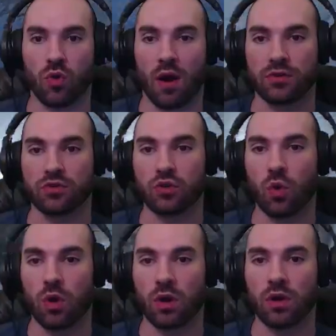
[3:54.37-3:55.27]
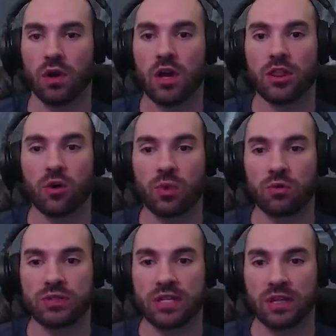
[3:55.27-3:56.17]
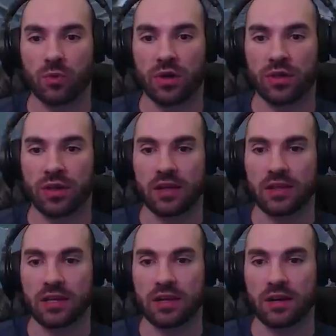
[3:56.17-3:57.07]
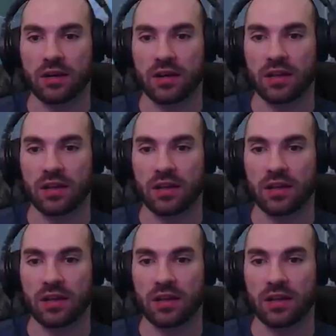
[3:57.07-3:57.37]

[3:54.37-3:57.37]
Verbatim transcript: after door that we were dealing with in the uh, in the